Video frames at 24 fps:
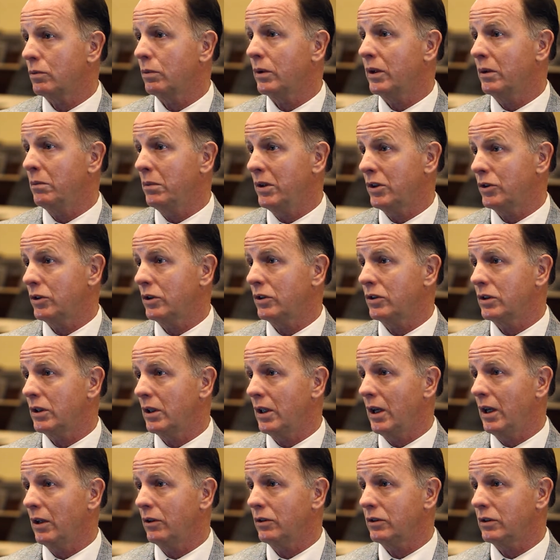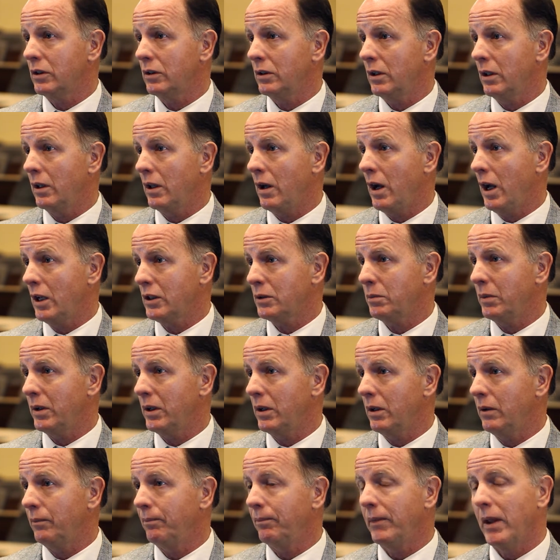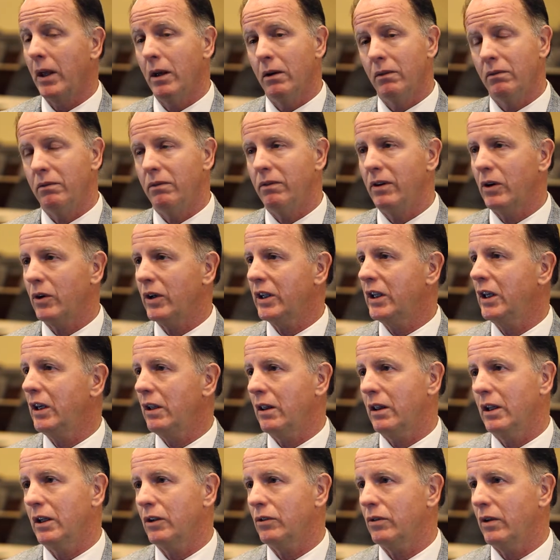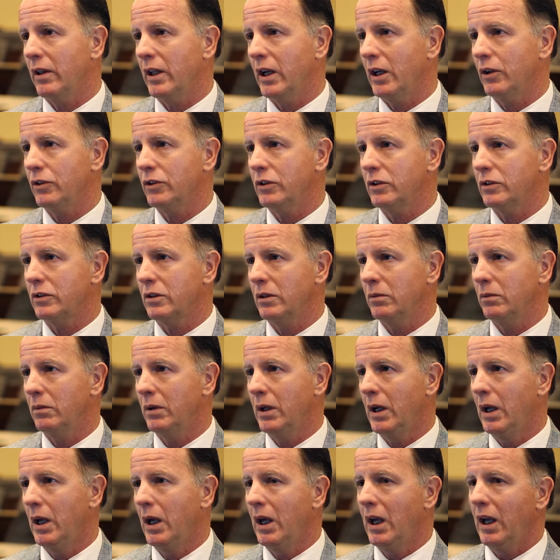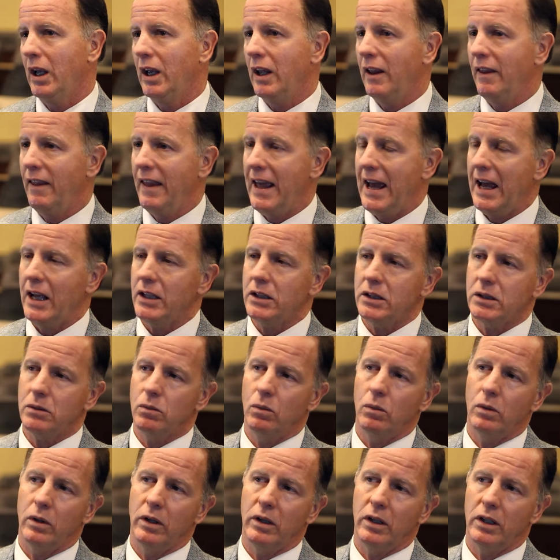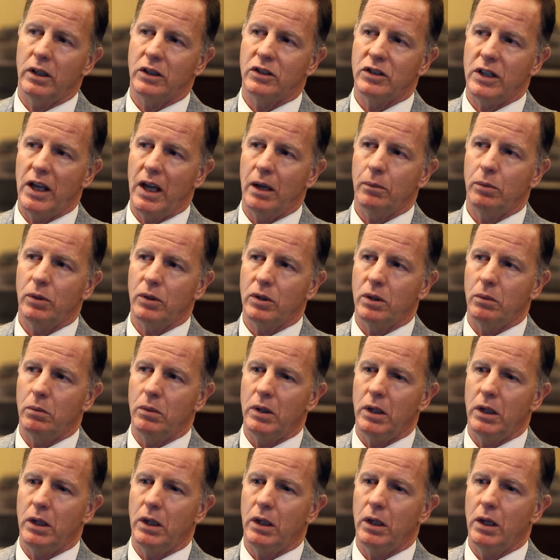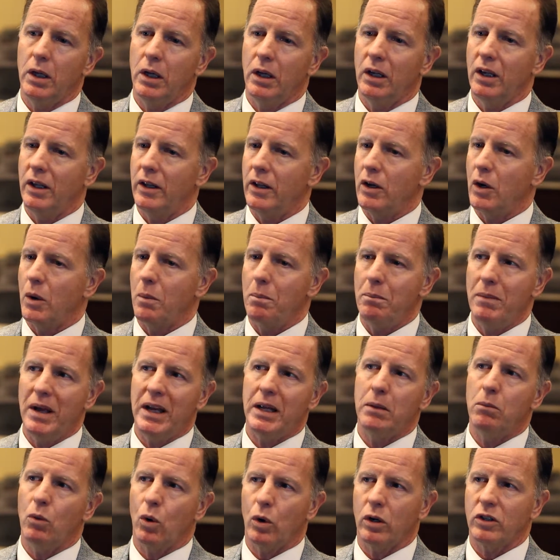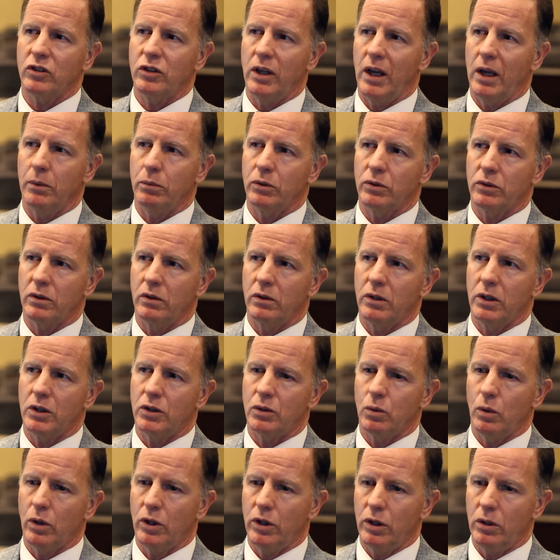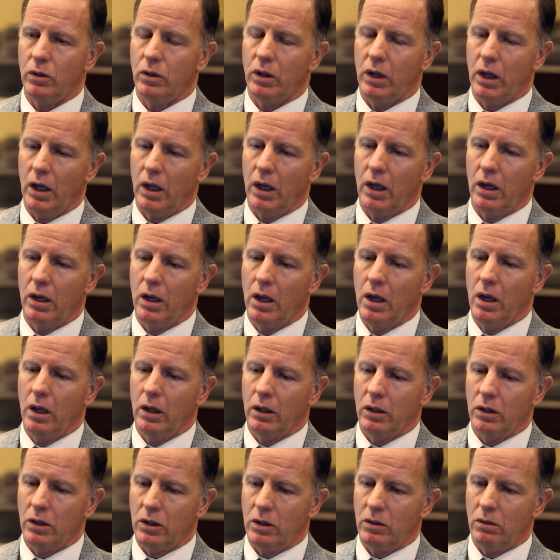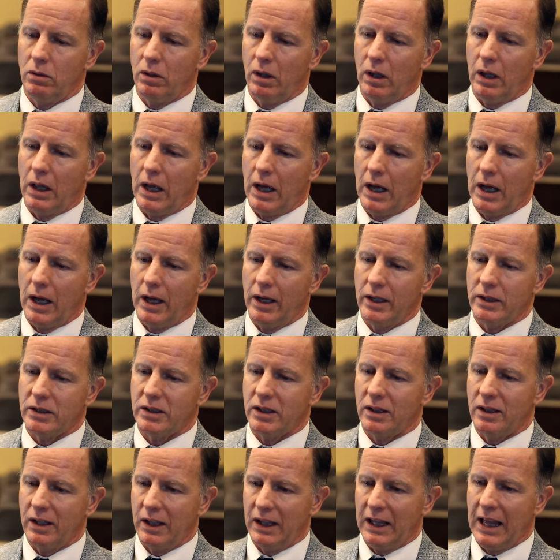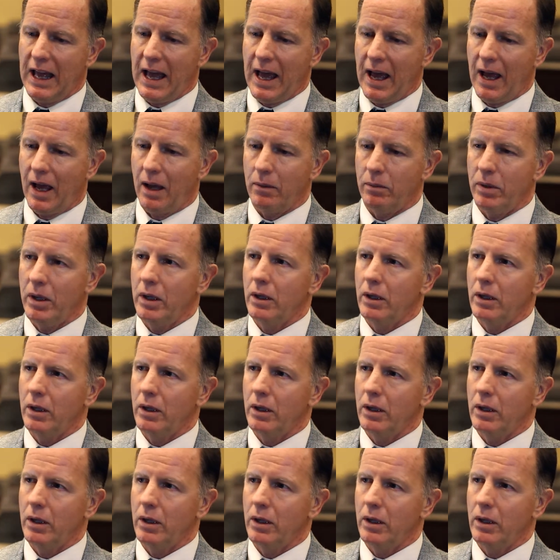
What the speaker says: readmissions in the hospital. Very key things for the health system. And that's the example to me, and there are many more examples of this where you can utilize the lab